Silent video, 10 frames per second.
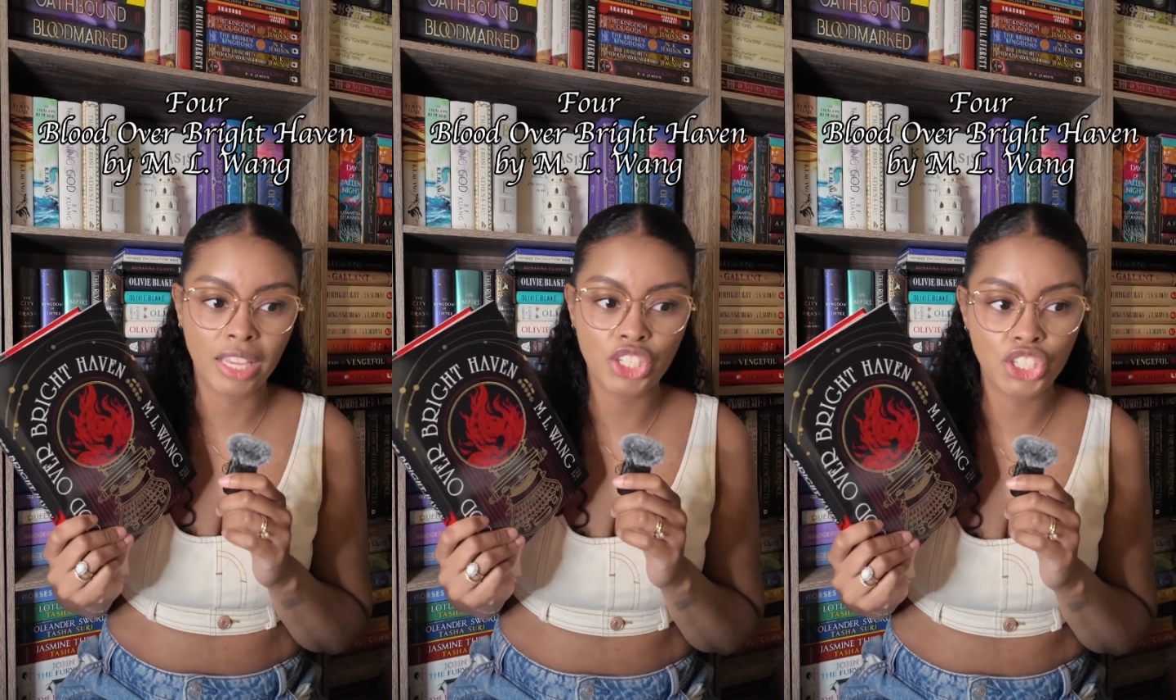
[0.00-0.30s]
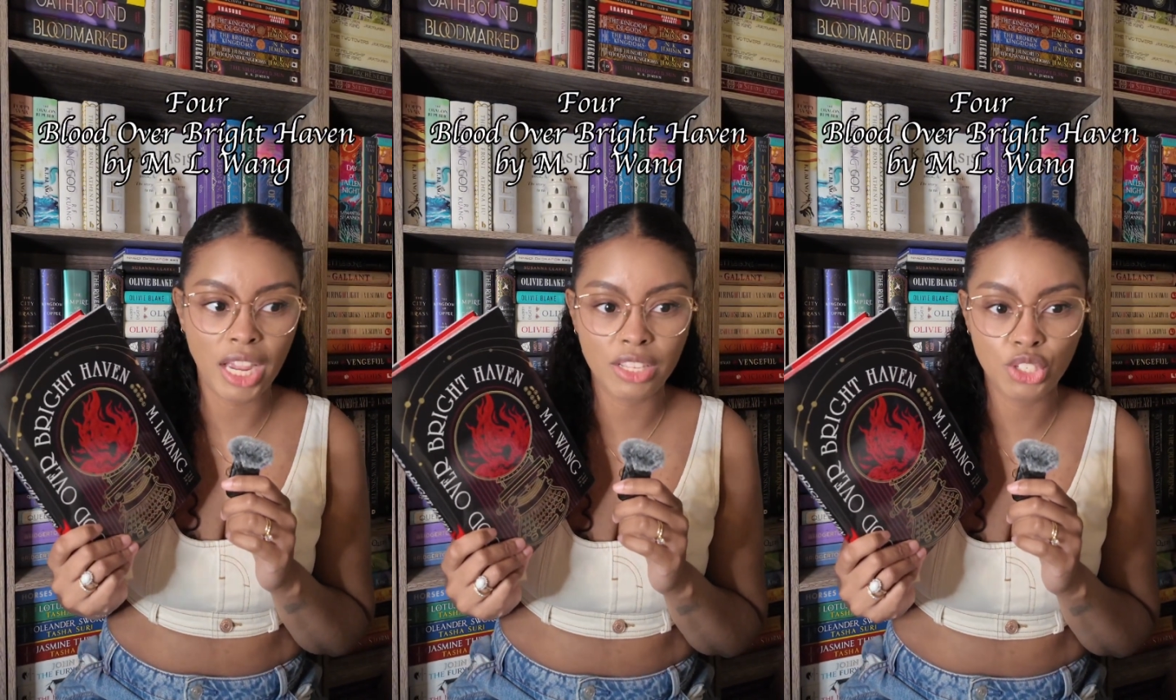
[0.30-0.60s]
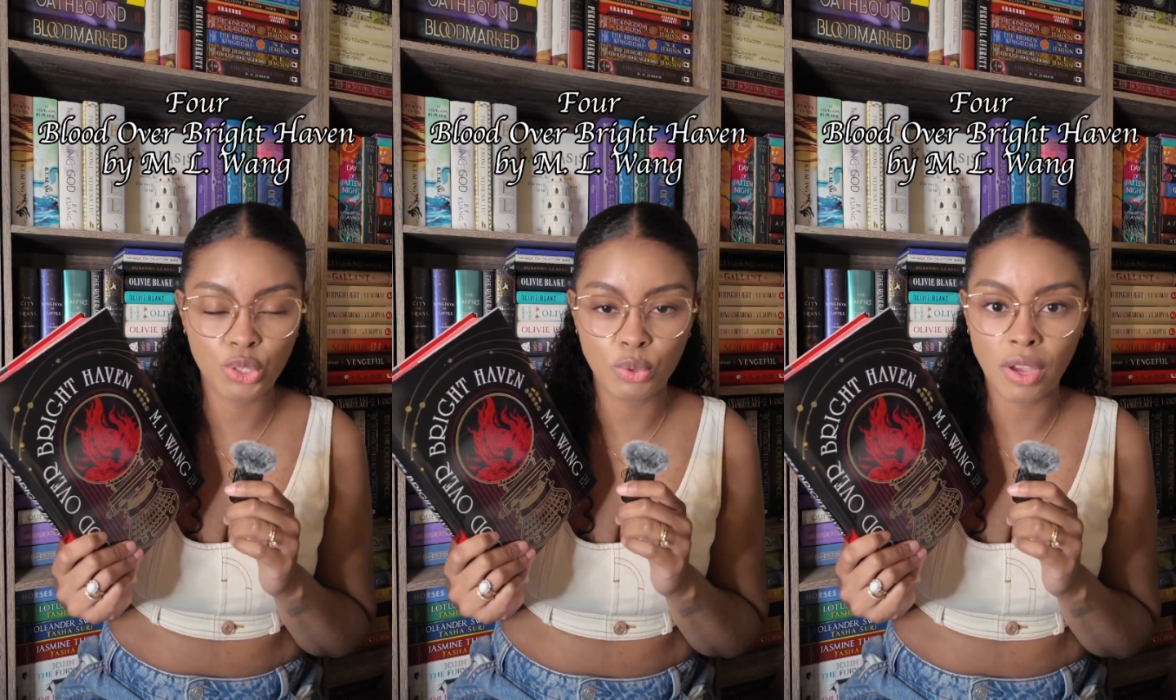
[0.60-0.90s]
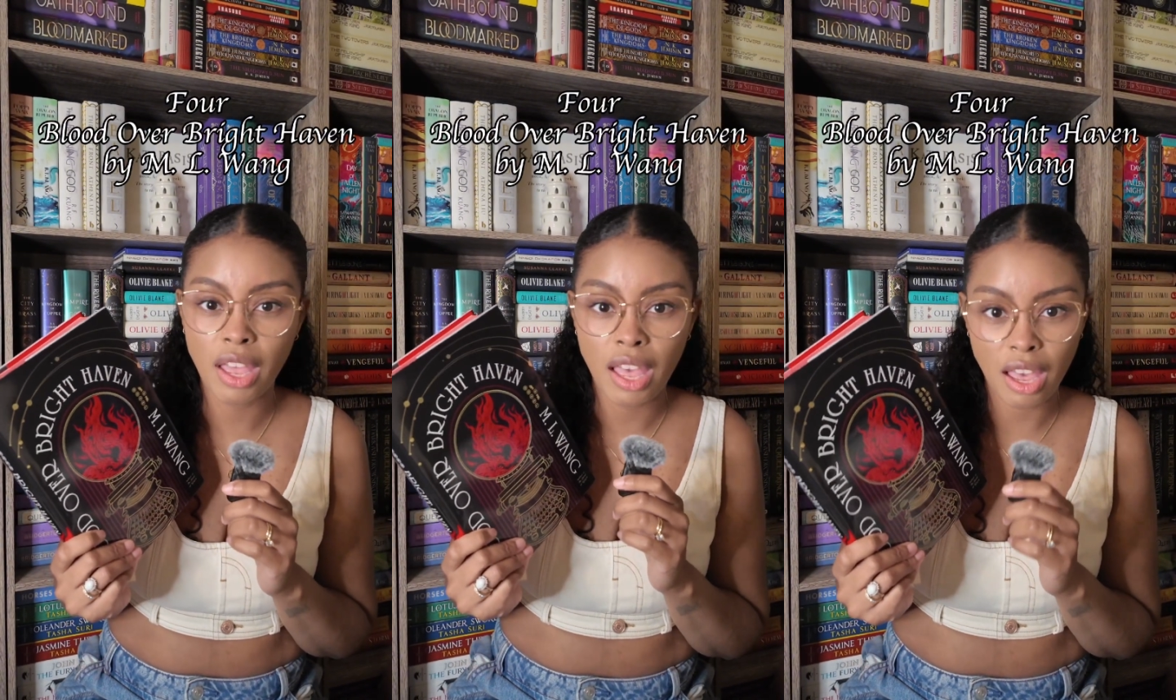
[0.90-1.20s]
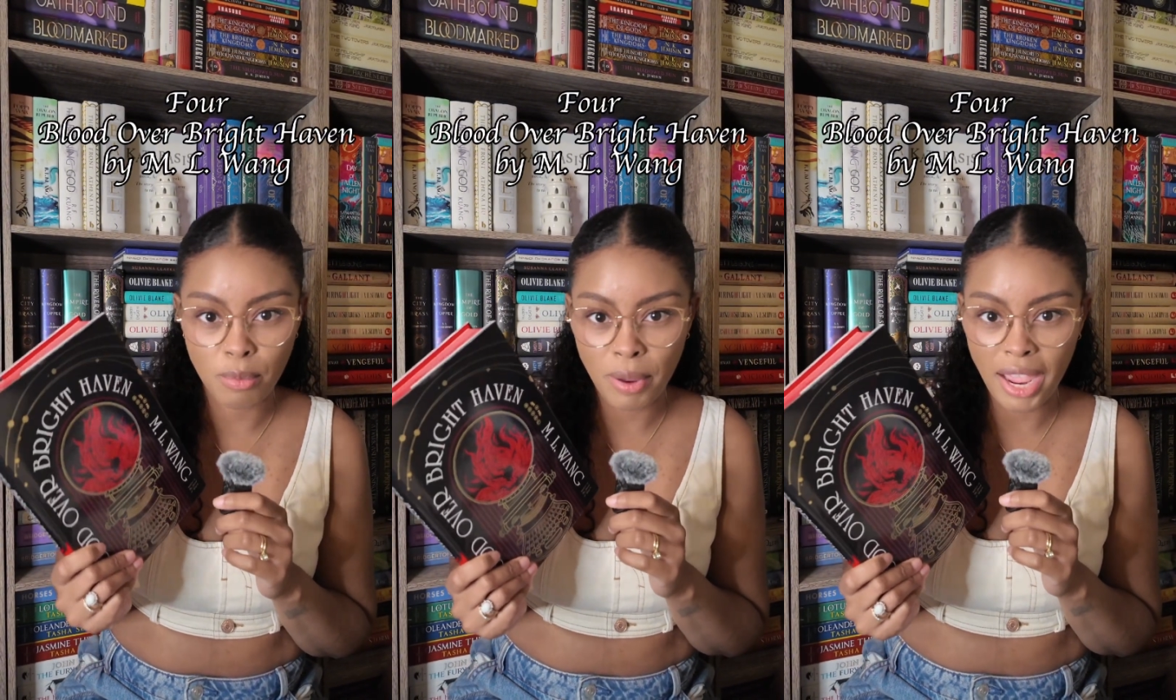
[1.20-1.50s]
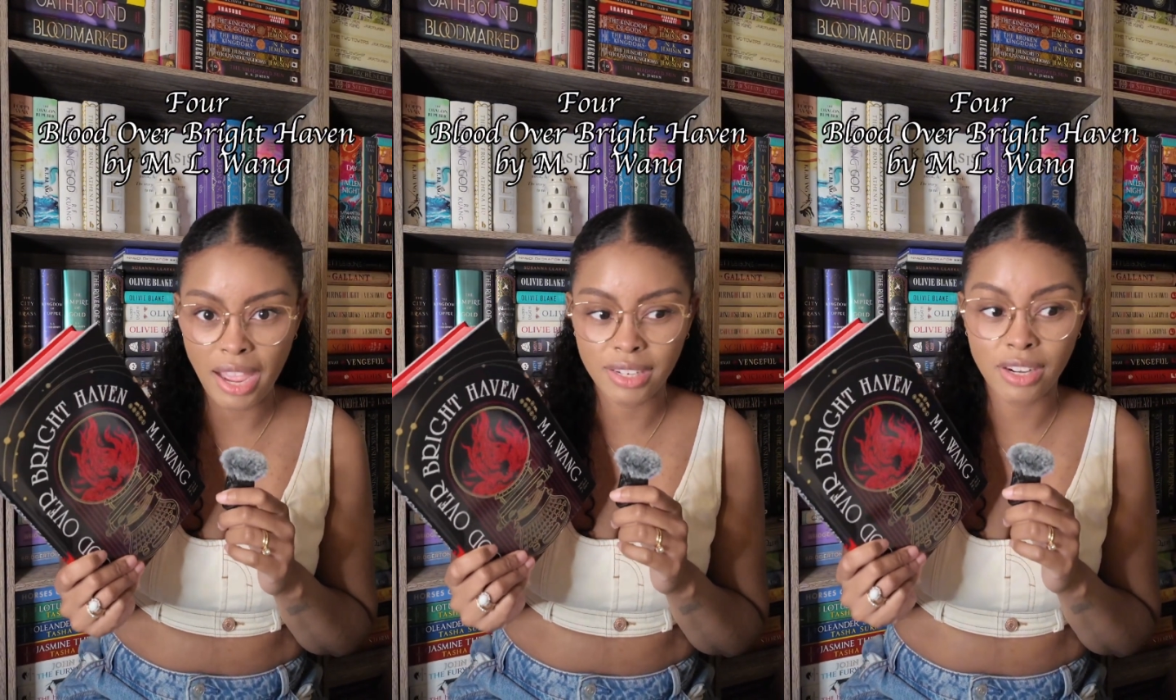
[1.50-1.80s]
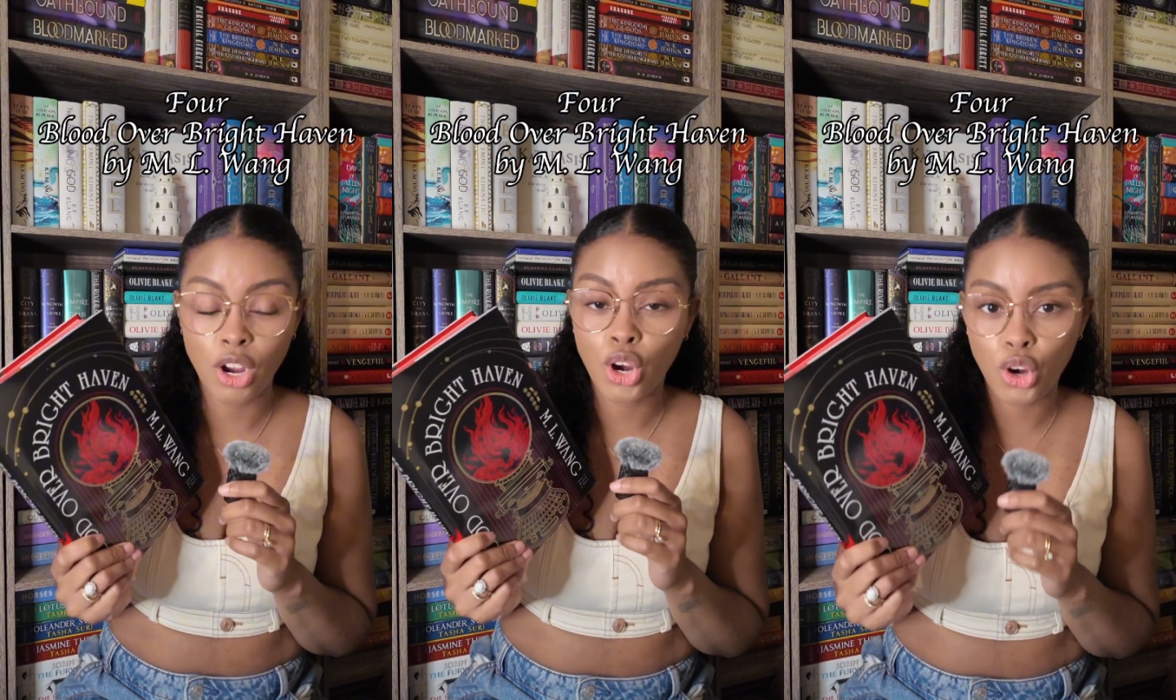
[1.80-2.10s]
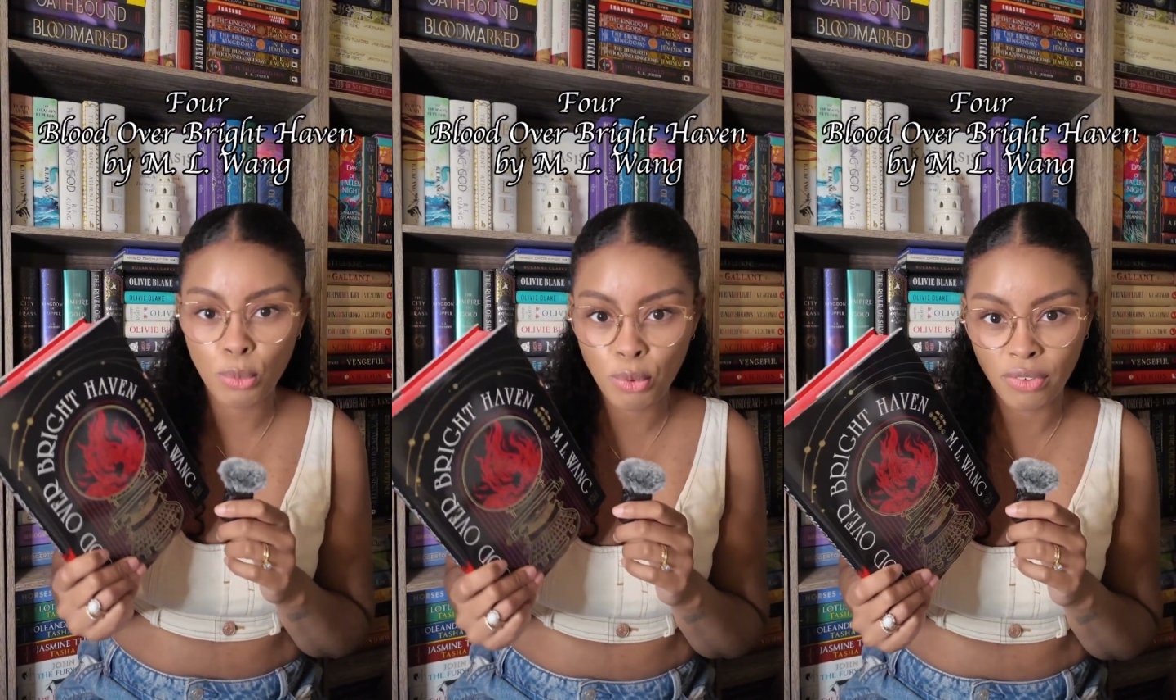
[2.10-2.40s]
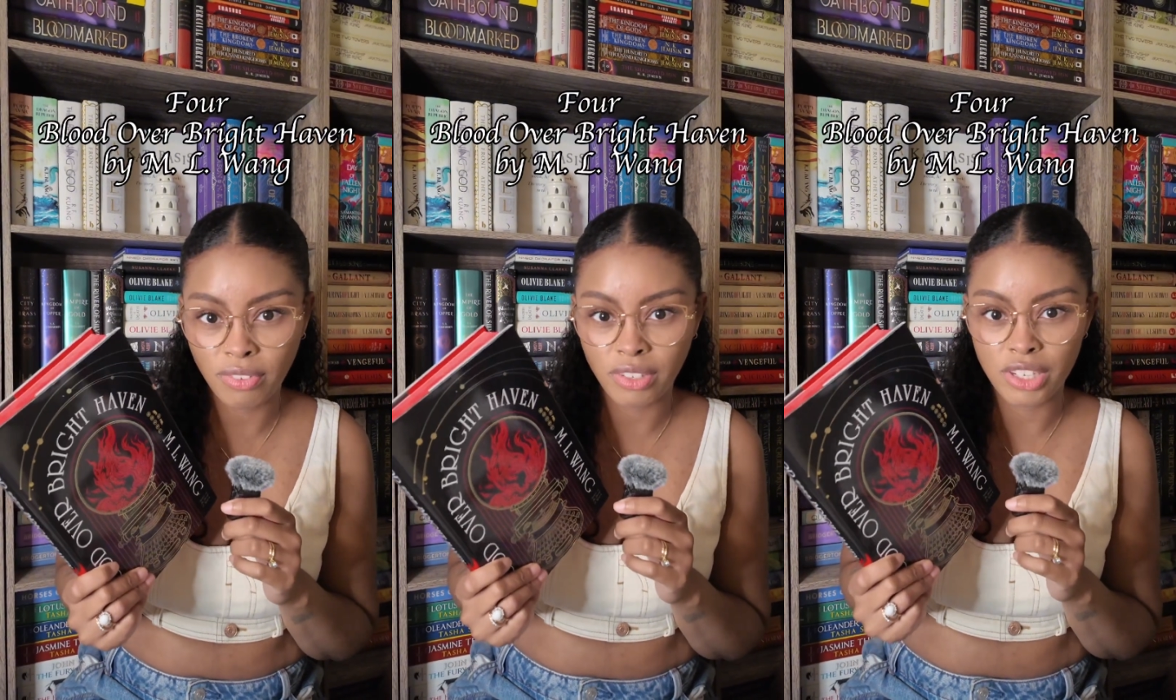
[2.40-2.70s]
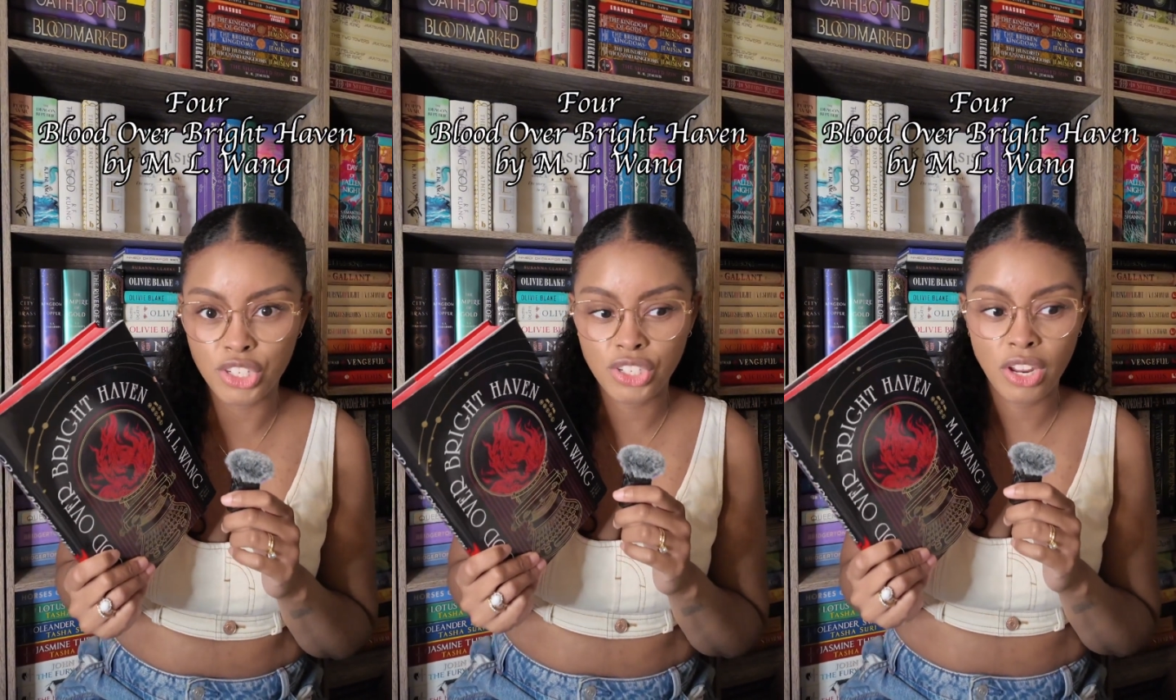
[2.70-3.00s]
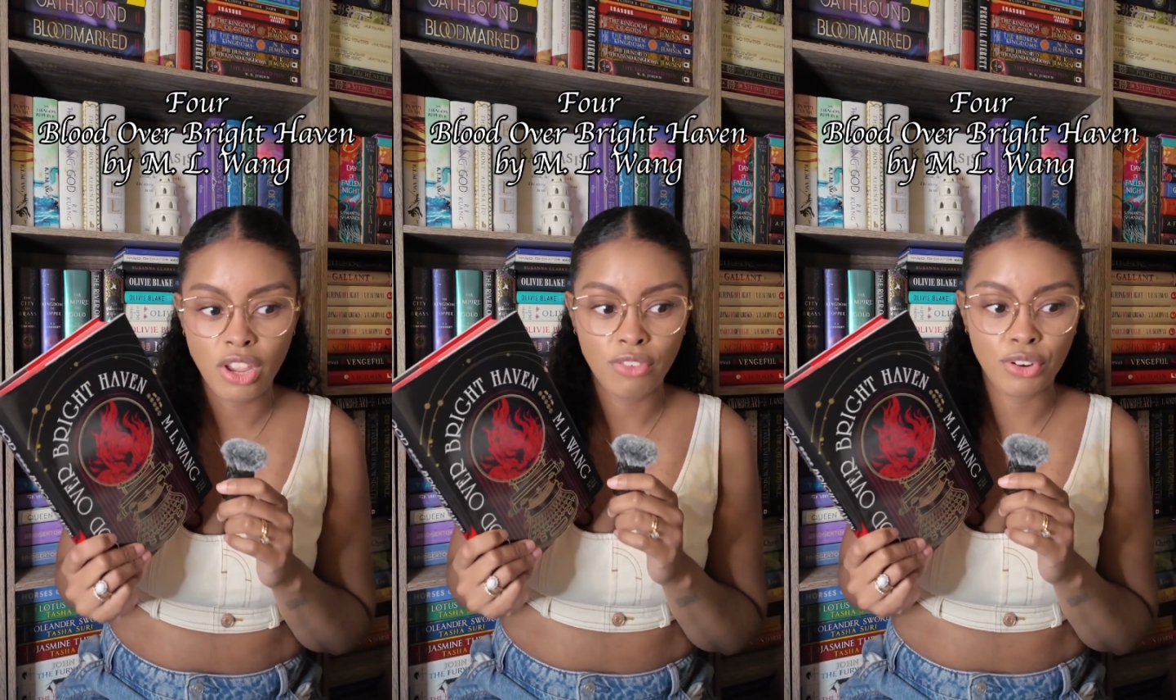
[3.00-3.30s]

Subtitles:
and she has to unpack her privilege